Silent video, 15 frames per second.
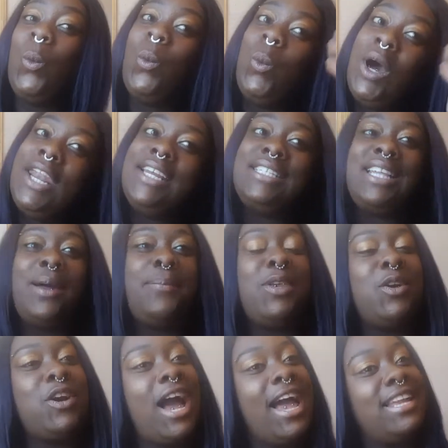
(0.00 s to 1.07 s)
What is up
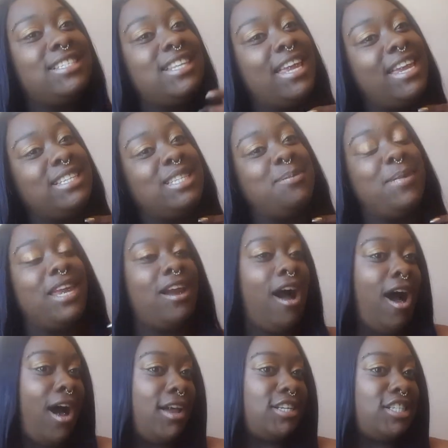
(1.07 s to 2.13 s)
you guys? It's me
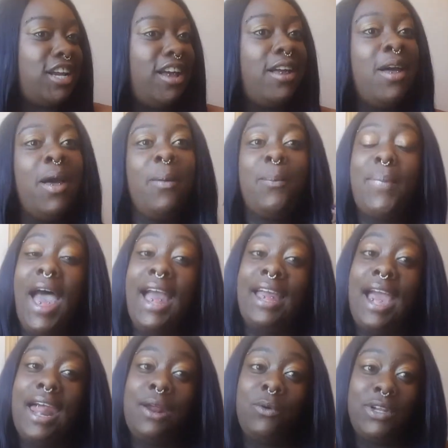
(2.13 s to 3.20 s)
Aja
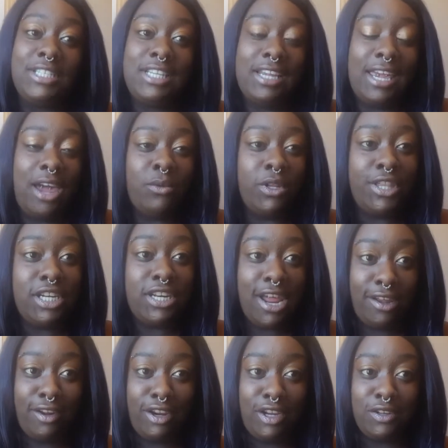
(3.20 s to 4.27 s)
back at it once again with
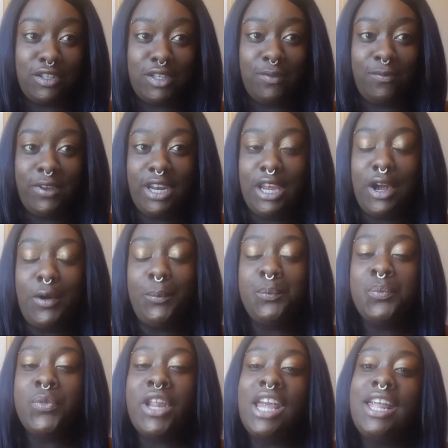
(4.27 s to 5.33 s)
another YouTube video.
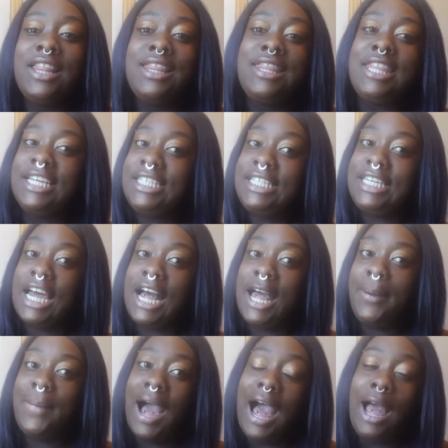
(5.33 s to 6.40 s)
This
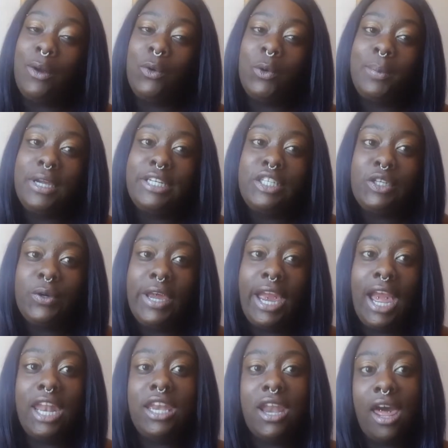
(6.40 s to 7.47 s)
time I will be
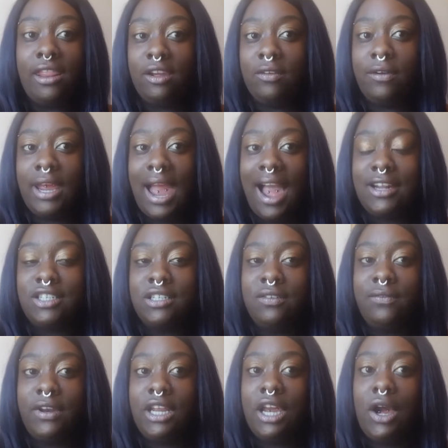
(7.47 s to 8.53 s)
doing another reaction
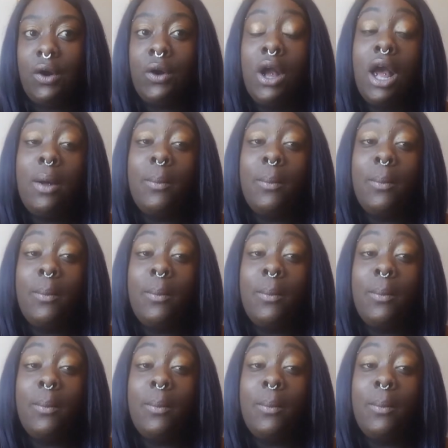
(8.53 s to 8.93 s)
video,